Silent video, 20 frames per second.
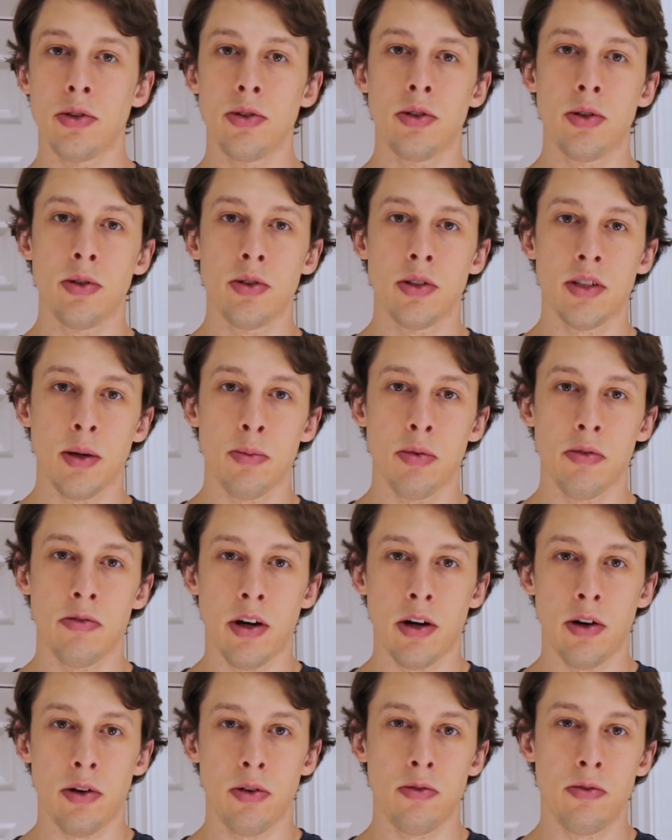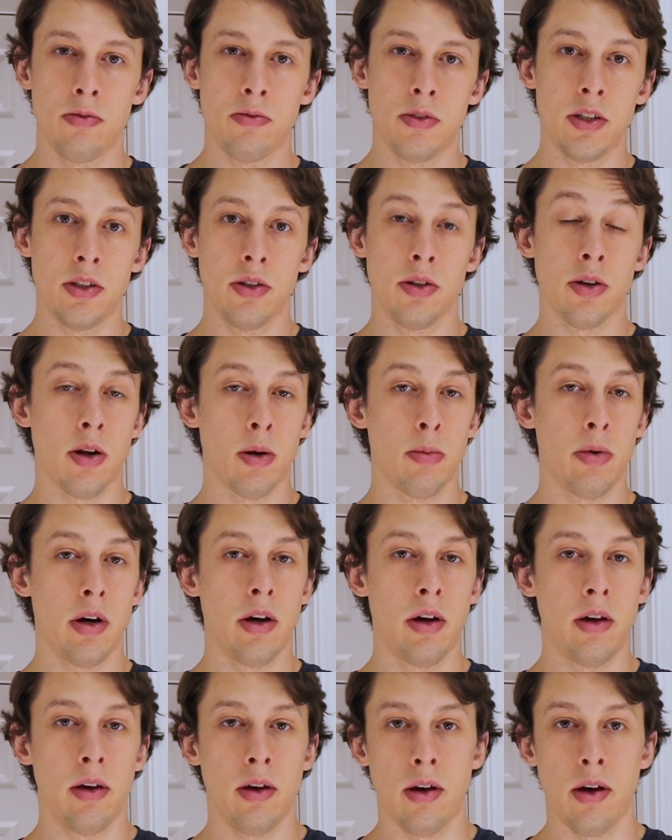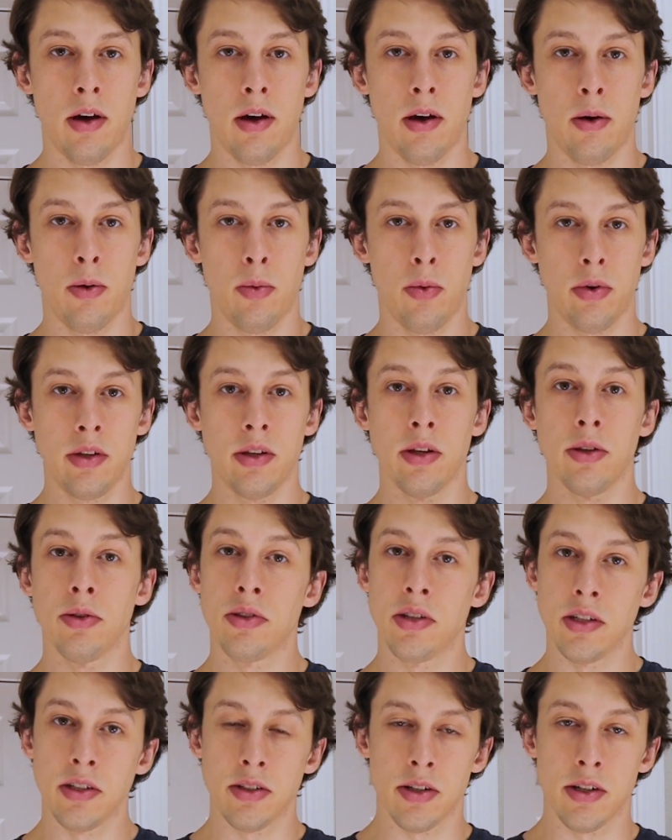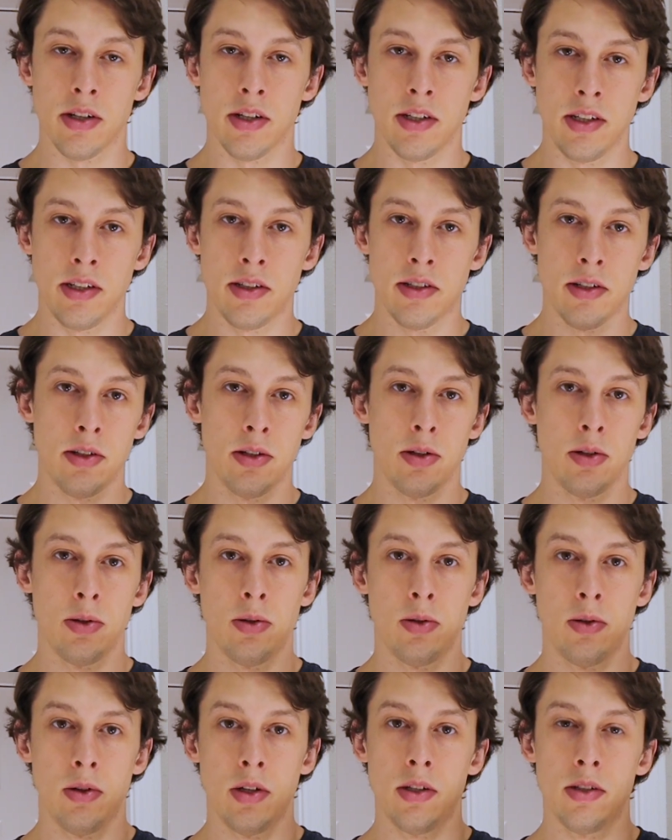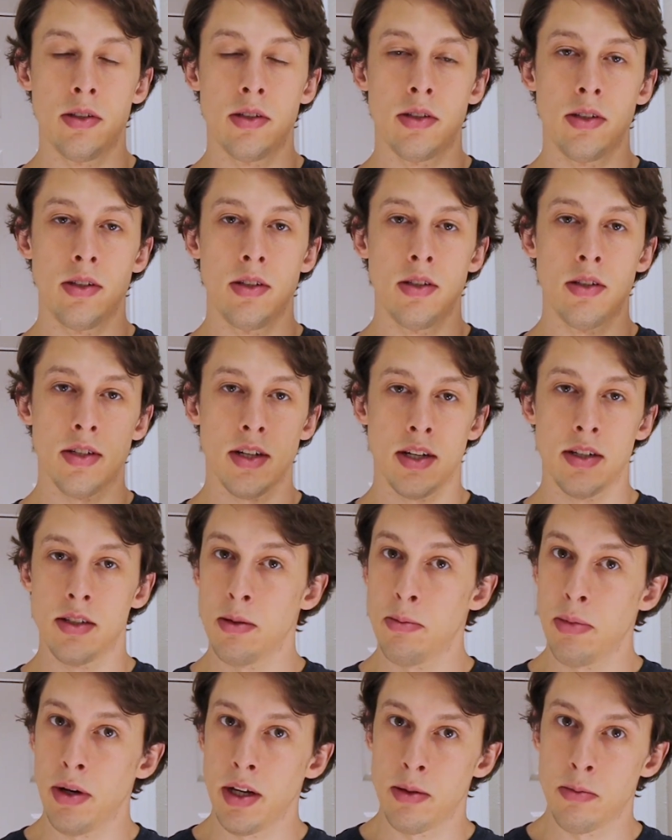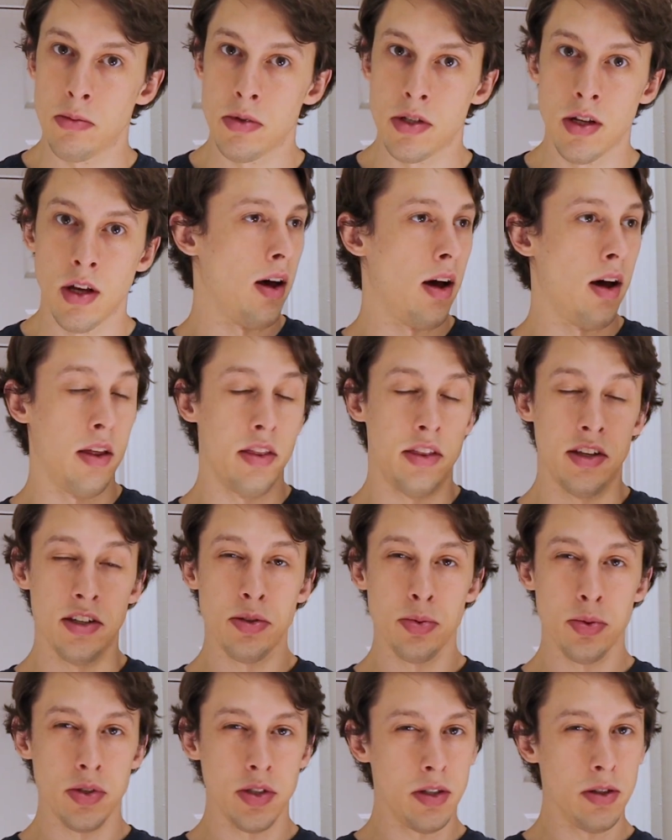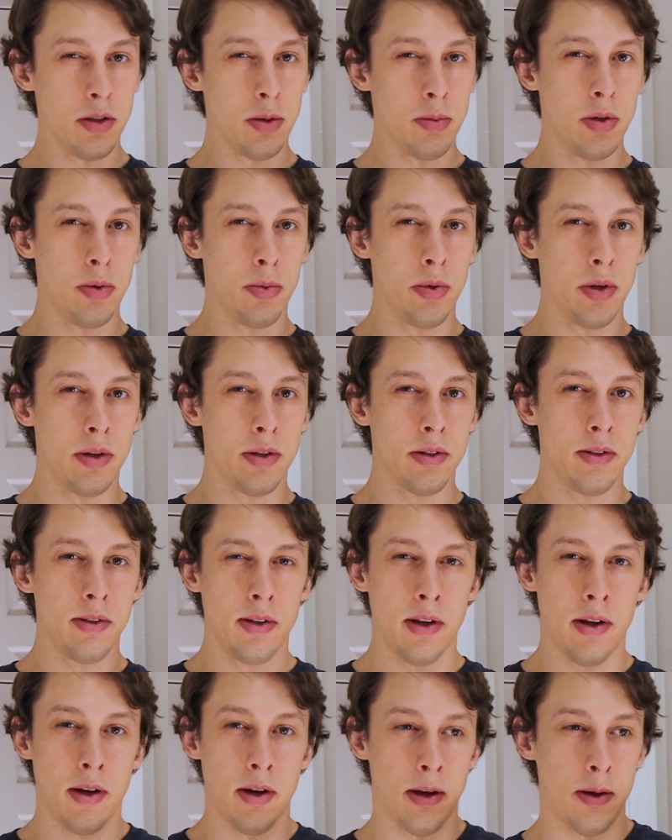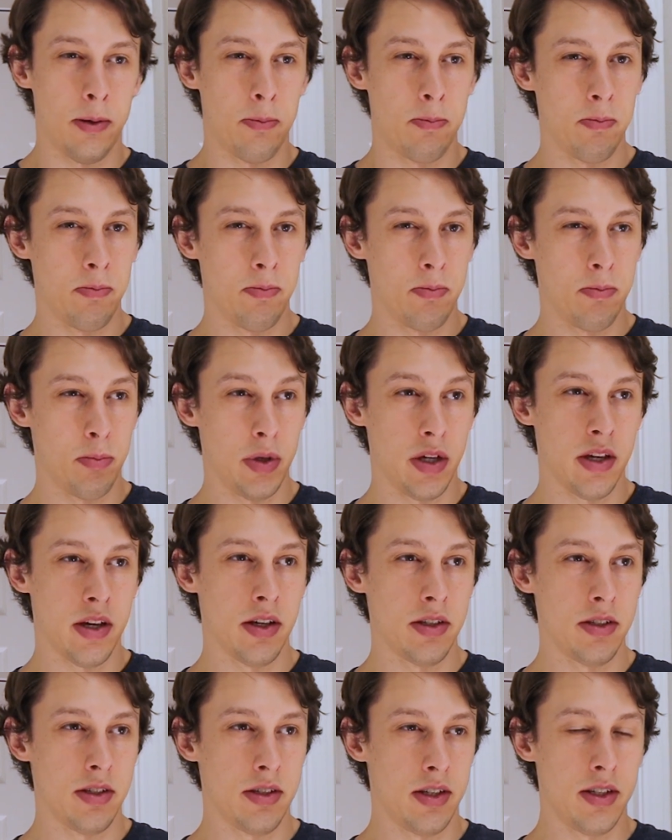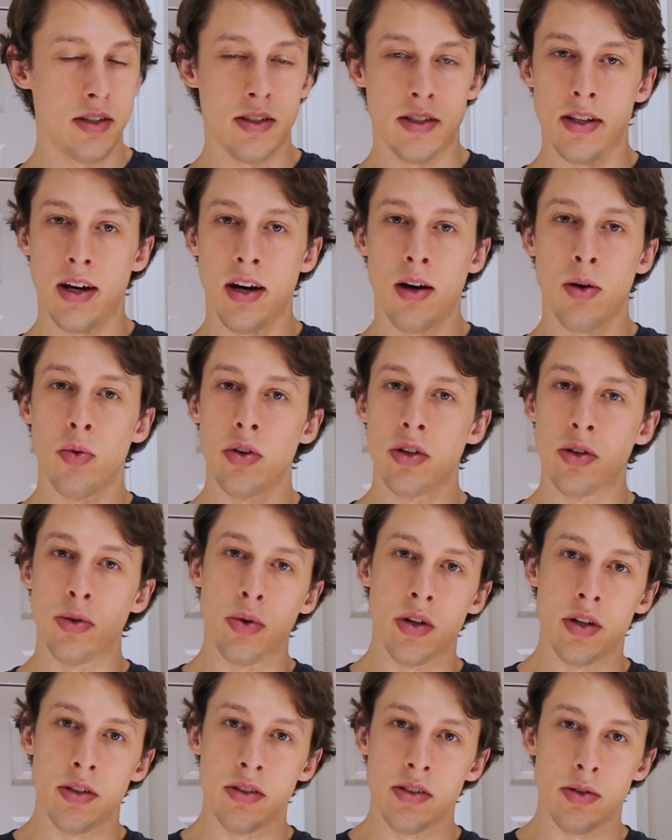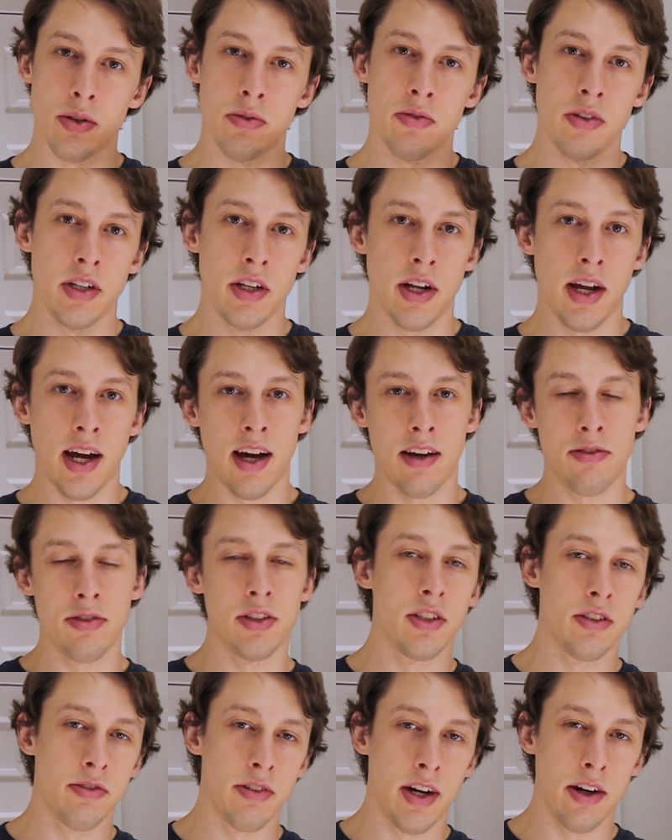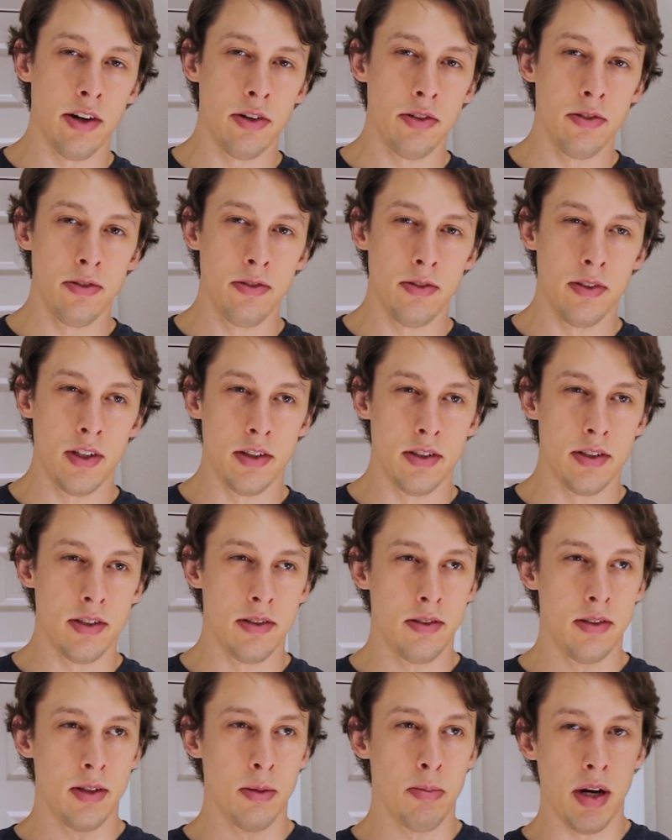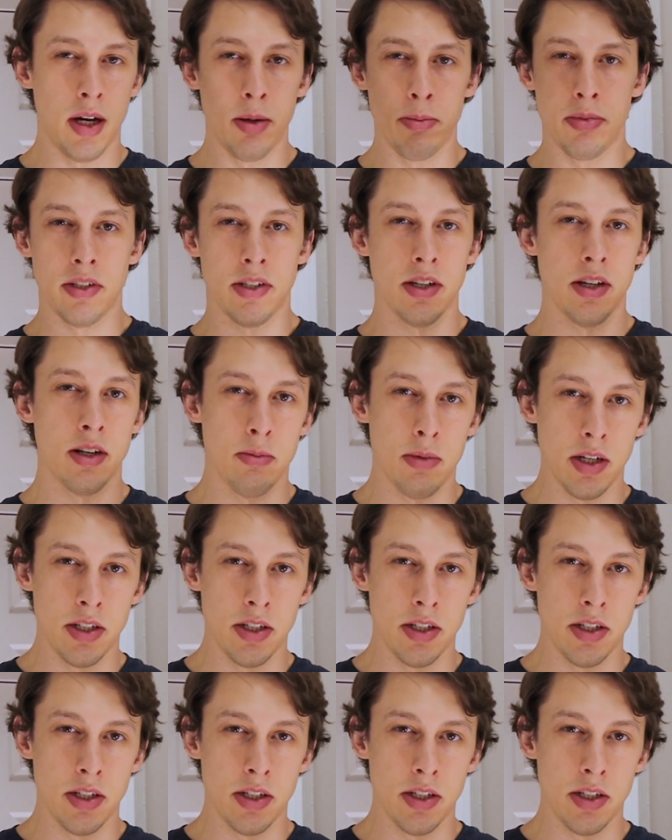you know the type of valve that you're going to buy, one of the other things you're going to need to know is the size of the pipes. This was a little bit weird because it's not one-to-one. So if you need a 1/2 inch valve, the pipe isn't going to